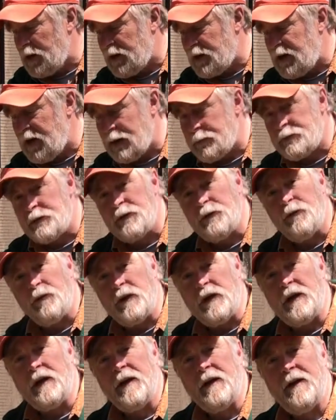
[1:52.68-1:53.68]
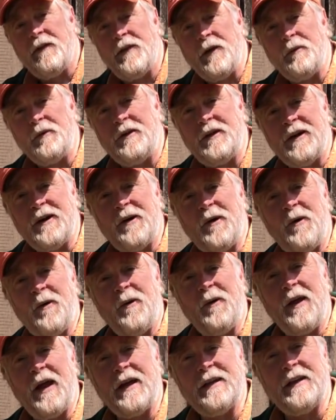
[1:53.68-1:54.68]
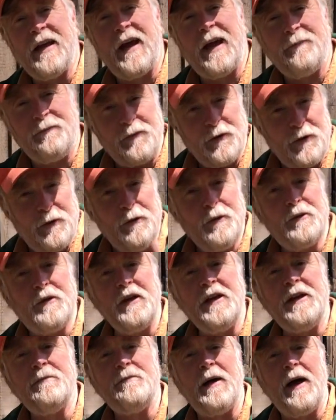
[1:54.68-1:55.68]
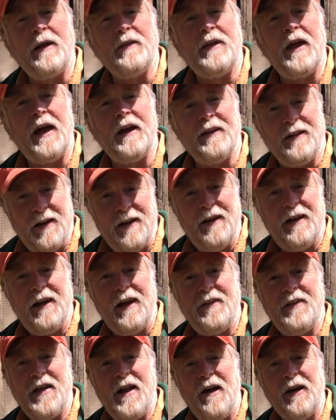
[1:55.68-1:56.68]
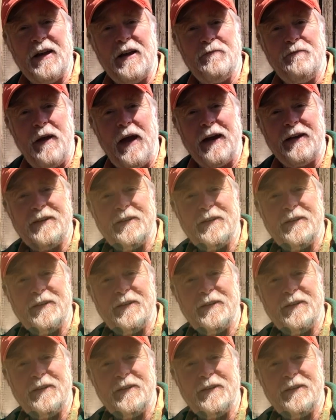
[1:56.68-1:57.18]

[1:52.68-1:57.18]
at Camp Talooli that would dig a hole like that? You think about that, and then I'll get back